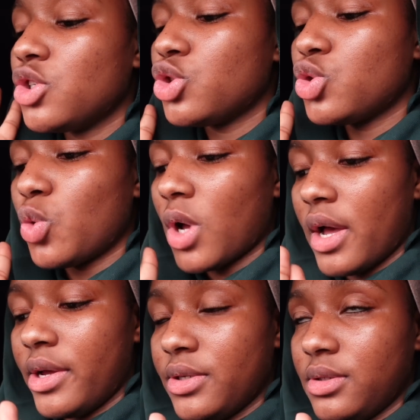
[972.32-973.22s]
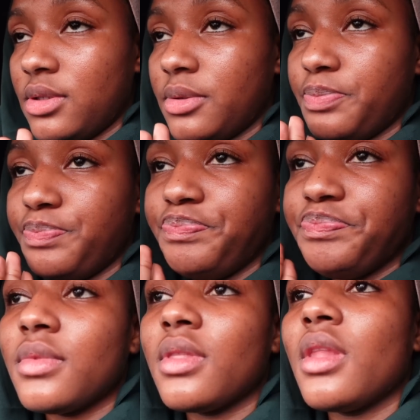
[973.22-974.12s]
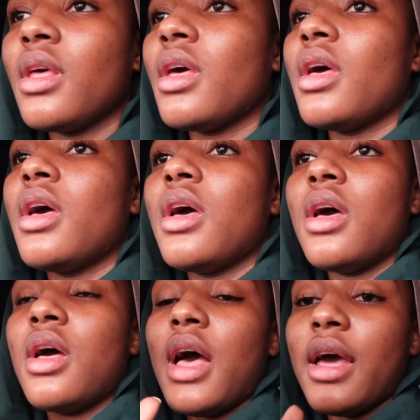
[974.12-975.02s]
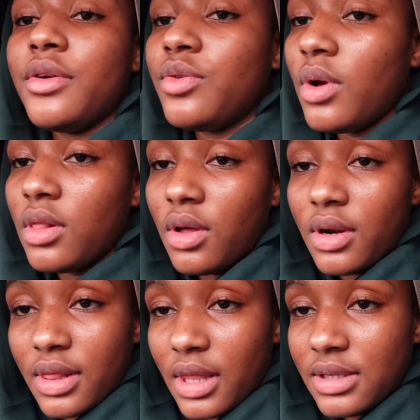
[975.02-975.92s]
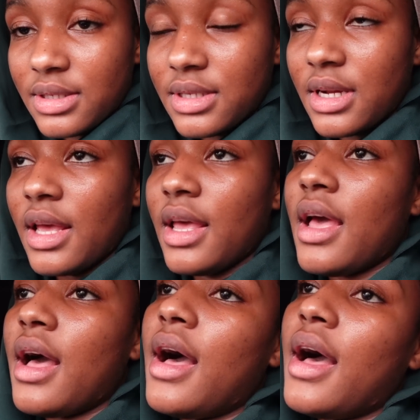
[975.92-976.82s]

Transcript: So guys, I didn't do a lot of things today.